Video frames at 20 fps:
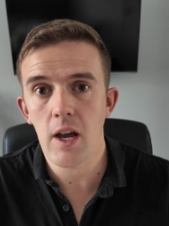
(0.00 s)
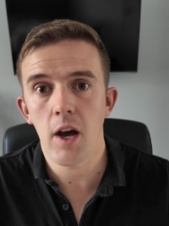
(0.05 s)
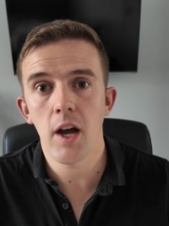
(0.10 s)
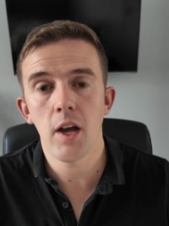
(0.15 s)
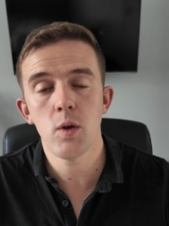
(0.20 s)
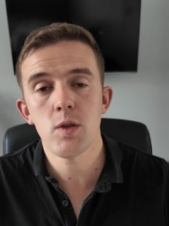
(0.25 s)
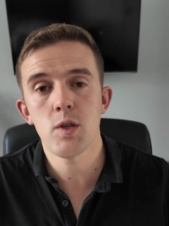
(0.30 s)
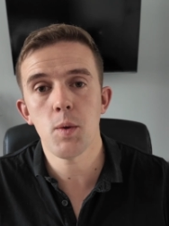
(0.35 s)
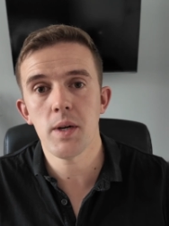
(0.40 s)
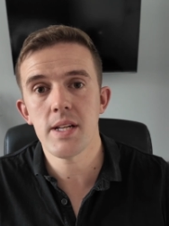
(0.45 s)
I
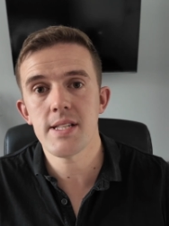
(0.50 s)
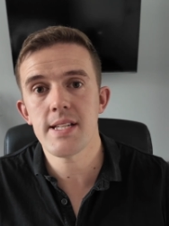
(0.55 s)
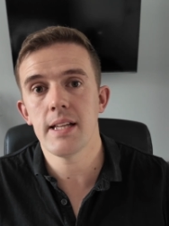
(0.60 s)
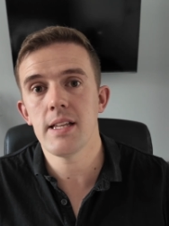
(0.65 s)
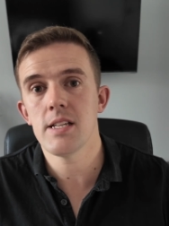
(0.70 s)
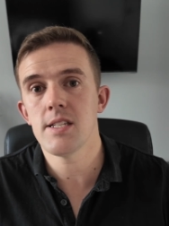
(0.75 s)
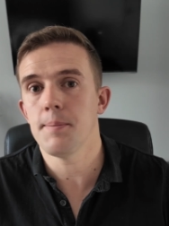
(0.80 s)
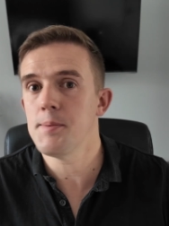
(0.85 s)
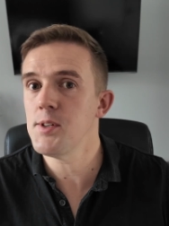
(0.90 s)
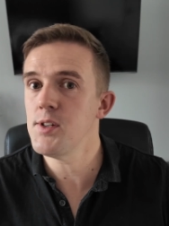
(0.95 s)
also want to take
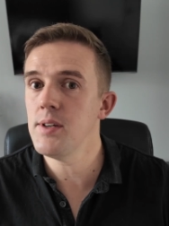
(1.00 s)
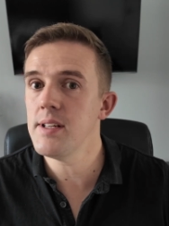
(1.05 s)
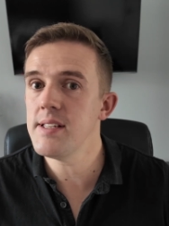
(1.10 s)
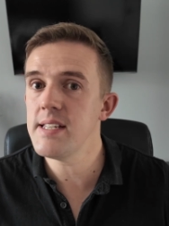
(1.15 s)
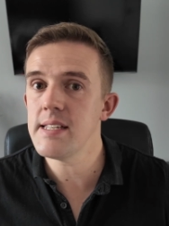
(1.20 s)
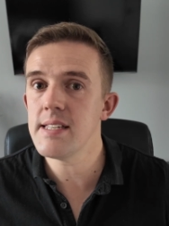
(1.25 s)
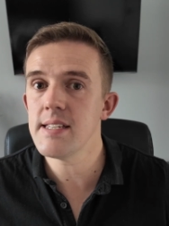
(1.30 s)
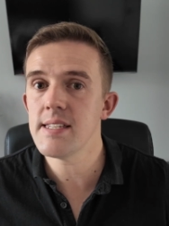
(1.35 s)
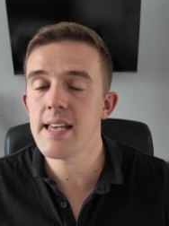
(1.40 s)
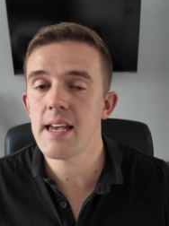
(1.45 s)
this opportunity
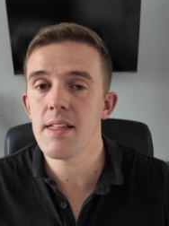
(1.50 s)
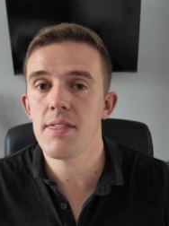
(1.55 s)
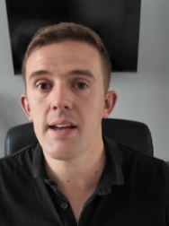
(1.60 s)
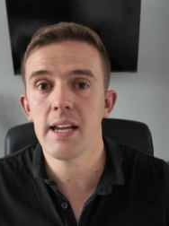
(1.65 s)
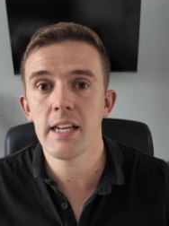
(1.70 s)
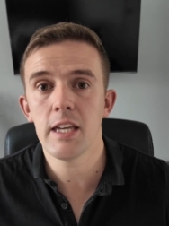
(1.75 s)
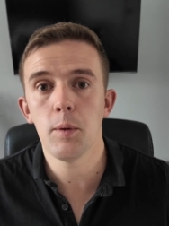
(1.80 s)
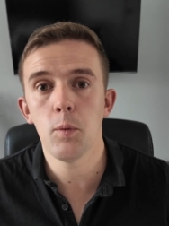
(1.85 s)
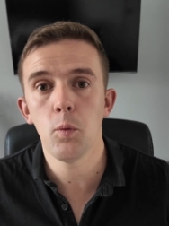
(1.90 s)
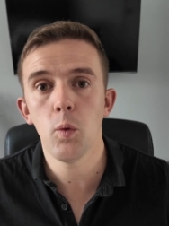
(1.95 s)
to say
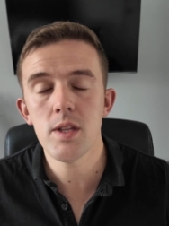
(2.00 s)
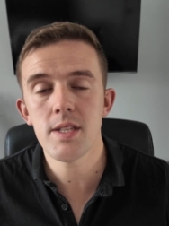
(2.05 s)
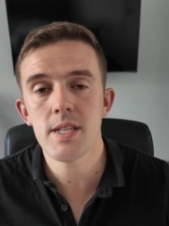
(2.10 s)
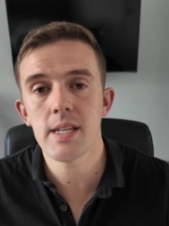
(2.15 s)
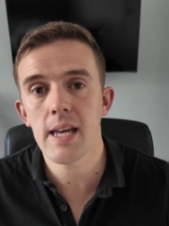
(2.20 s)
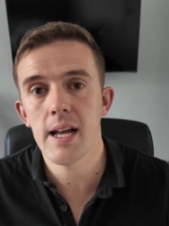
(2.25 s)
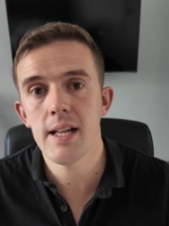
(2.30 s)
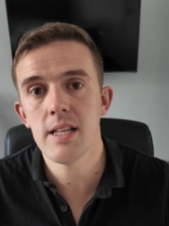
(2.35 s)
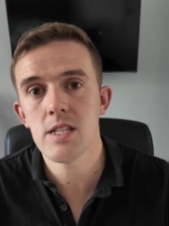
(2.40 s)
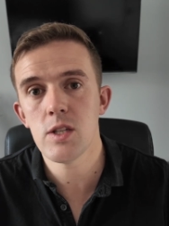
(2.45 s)
thank you once
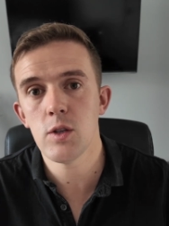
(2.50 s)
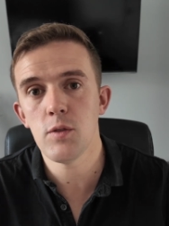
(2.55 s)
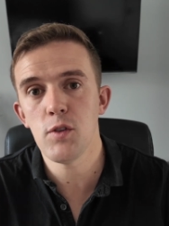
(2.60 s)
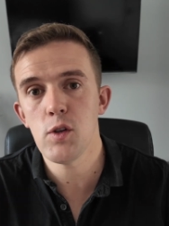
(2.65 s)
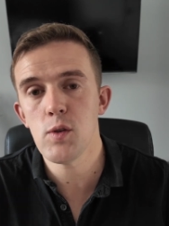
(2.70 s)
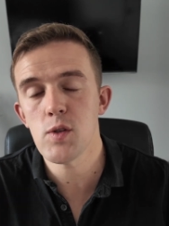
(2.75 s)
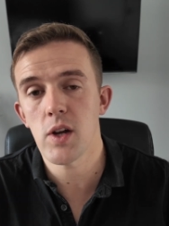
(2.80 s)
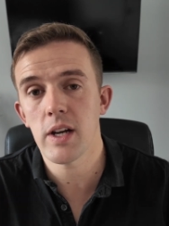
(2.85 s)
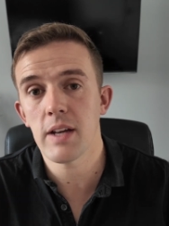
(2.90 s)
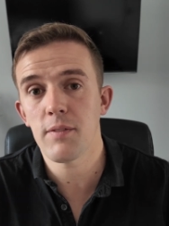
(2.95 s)
again to
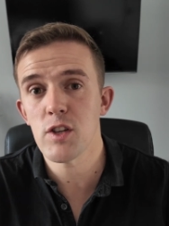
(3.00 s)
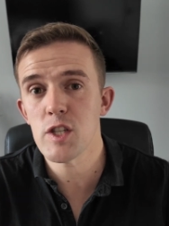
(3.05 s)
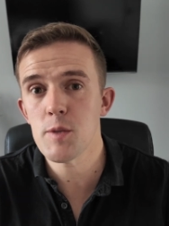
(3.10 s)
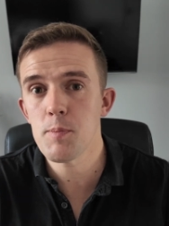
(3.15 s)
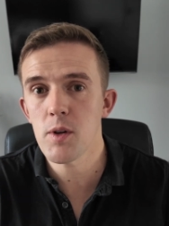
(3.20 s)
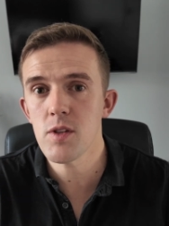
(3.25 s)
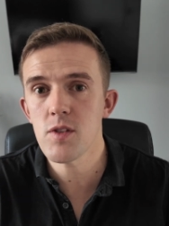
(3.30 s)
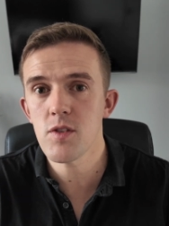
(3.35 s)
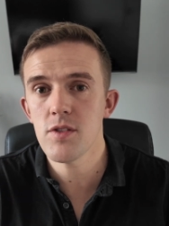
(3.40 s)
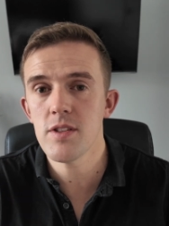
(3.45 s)
ViewSonic for
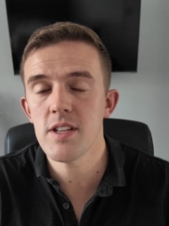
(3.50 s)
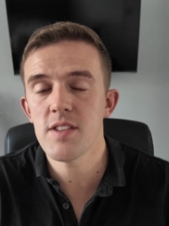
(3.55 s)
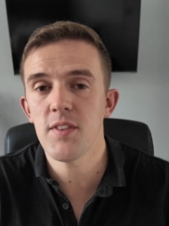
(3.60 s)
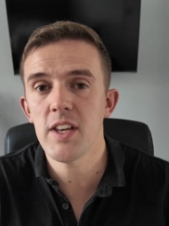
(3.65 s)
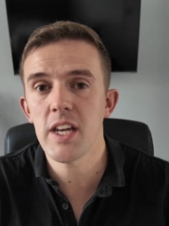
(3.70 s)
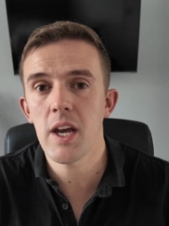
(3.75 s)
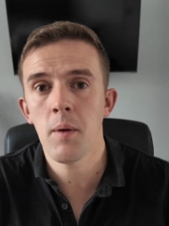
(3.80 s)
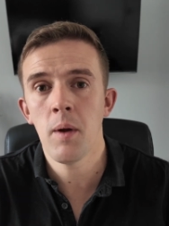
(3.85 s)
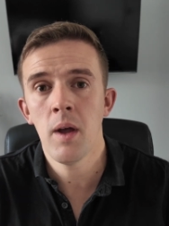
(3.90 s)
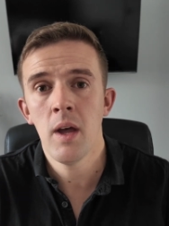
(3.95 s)
sponsoring this
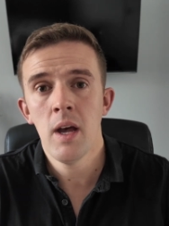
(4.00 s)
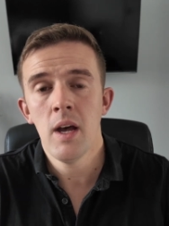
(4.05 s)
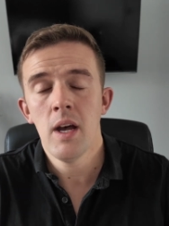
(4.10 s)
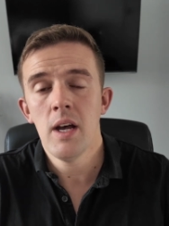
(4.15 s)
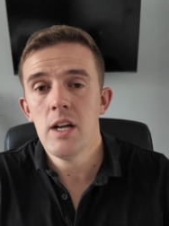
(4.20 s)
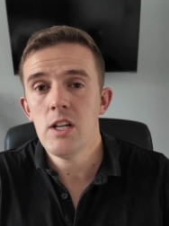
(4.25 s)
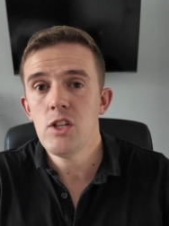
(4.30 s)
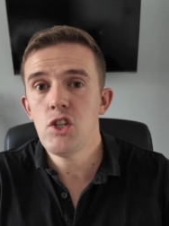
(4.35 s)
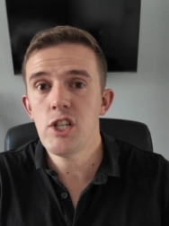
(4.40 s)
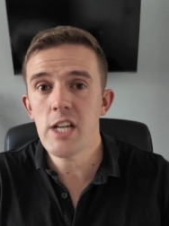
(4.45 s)
video.
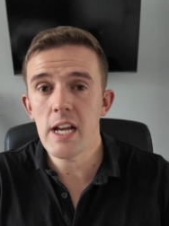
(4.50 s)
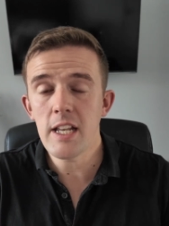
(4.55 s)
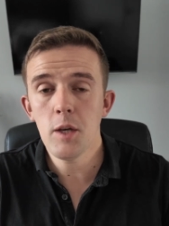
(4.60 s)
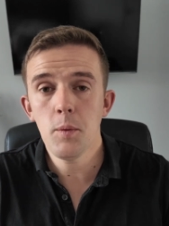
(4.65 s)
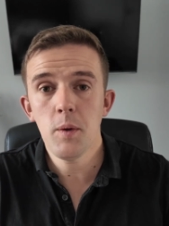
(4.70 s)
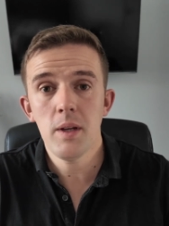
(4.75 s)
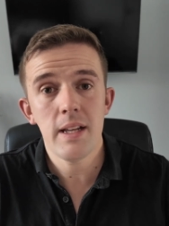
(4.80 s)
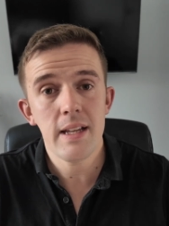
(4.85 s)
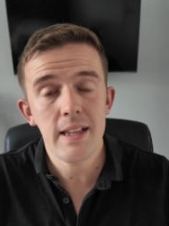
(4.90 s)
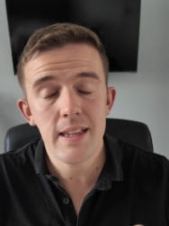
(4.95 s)

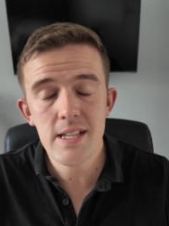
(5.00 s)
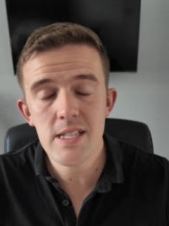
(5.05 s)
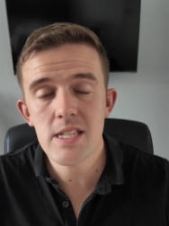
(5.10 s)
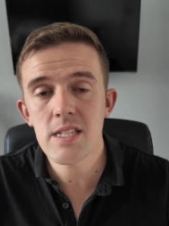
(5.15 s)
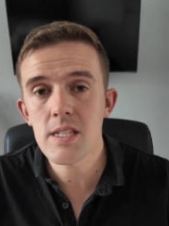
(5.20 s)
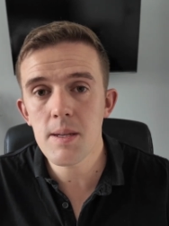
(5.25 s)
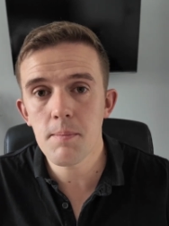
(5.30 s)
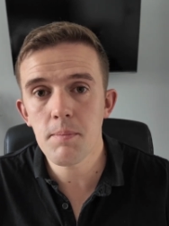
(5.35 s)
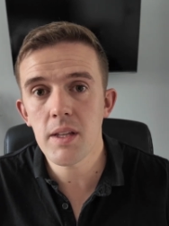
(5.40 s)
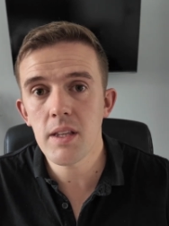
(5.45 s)
Genuinely, this is
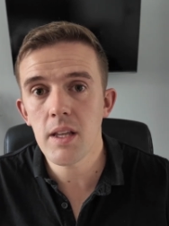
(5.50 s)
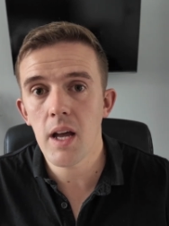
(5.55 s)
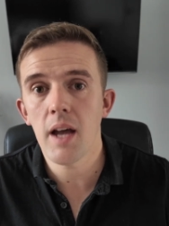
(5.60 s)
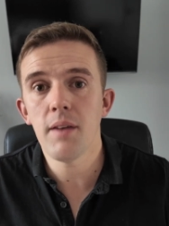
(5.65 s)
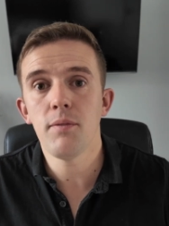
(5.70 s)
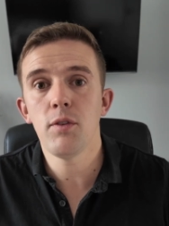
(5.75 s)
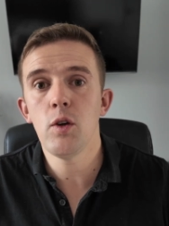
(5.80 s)
something that I've